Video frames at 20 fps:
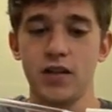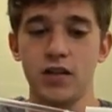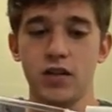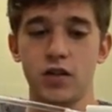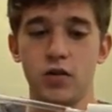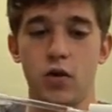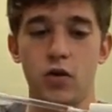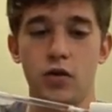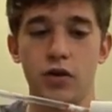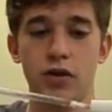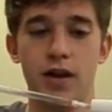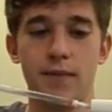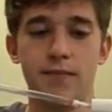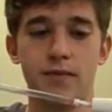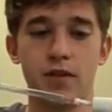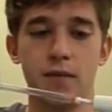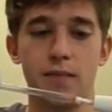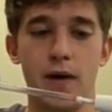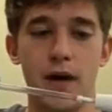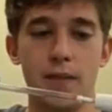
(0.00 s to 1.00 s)
You hold it up
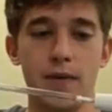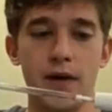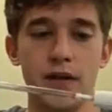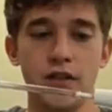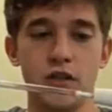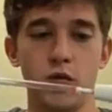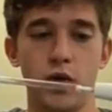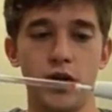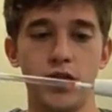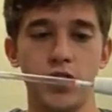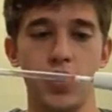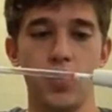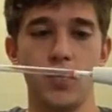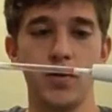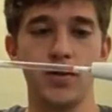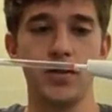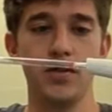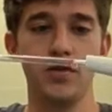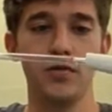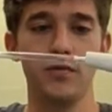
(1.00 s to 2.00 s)
to the pipette you want it to go
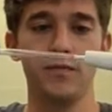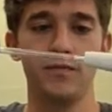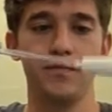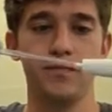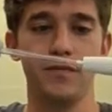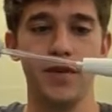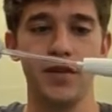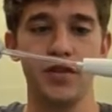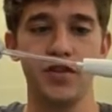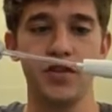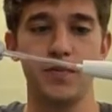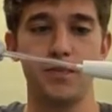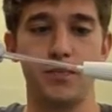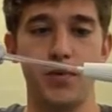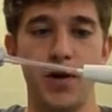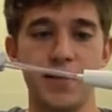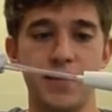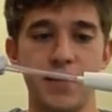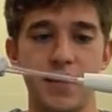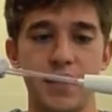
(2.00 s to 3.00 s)
into, and you just
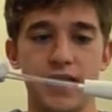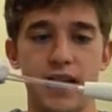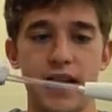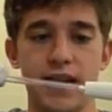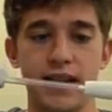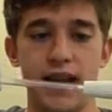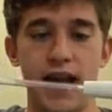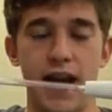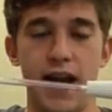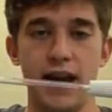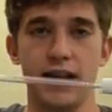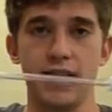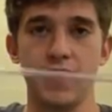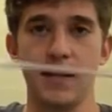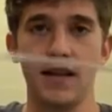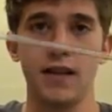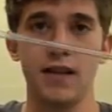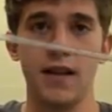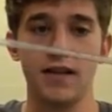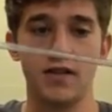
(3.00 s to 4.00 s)
press it in like that.
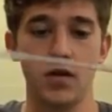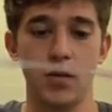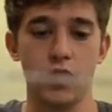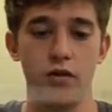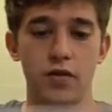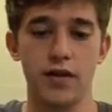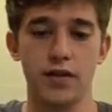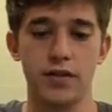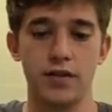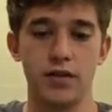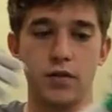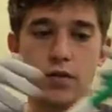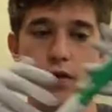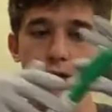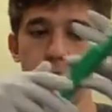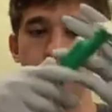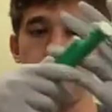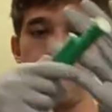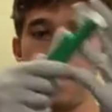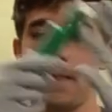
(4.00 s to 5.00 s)
That's all there is to it.
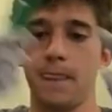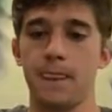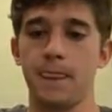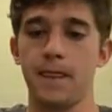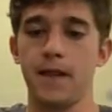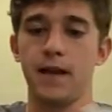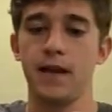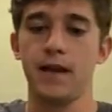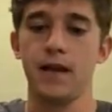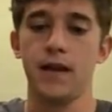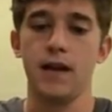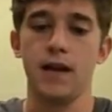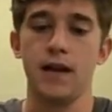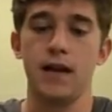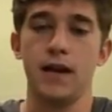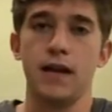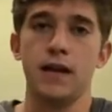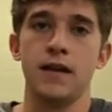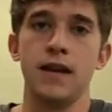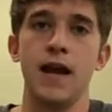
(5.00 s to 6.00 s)

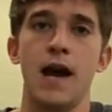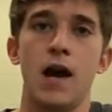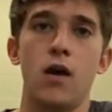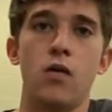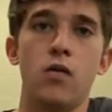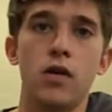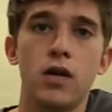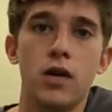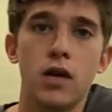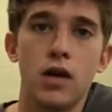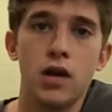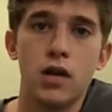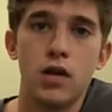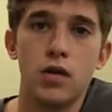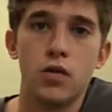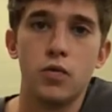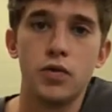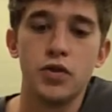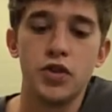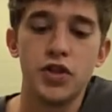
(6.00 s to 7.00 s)
Now,
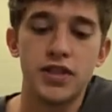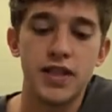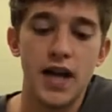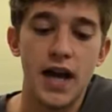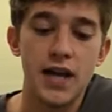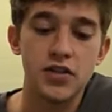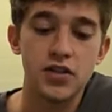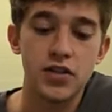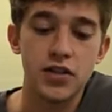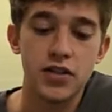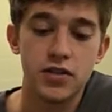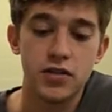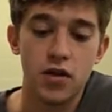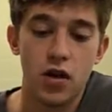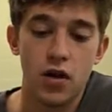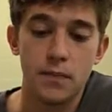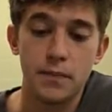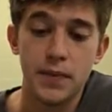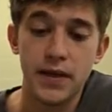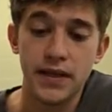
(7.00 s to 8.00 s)
when you decide you need to
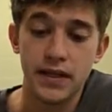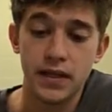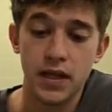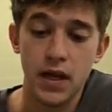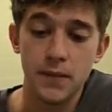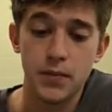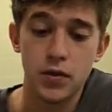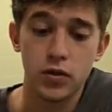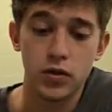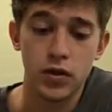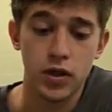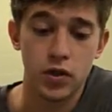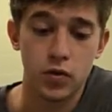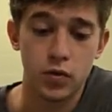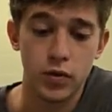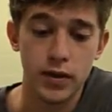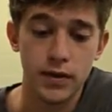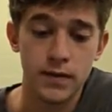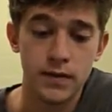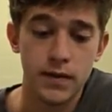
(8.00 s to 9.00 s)
start picking up your
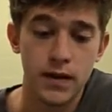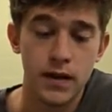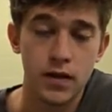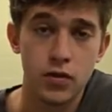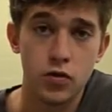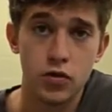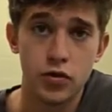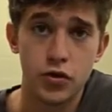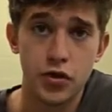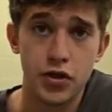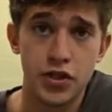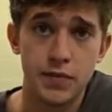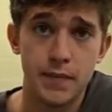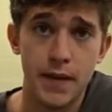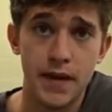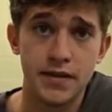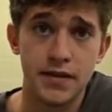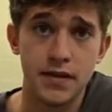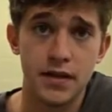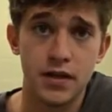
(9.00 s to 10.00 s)
liquid in order to
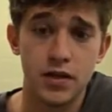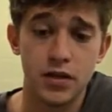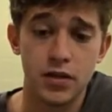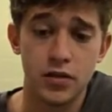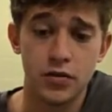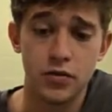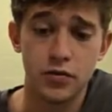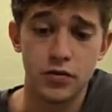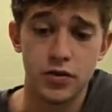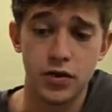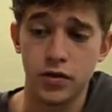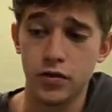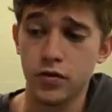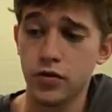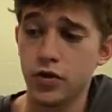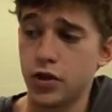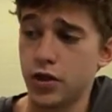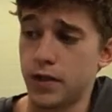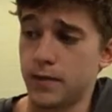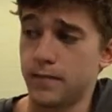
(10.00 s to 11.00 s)
dispense it into your new
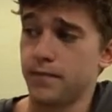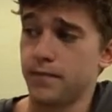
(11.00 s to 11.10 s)
solution,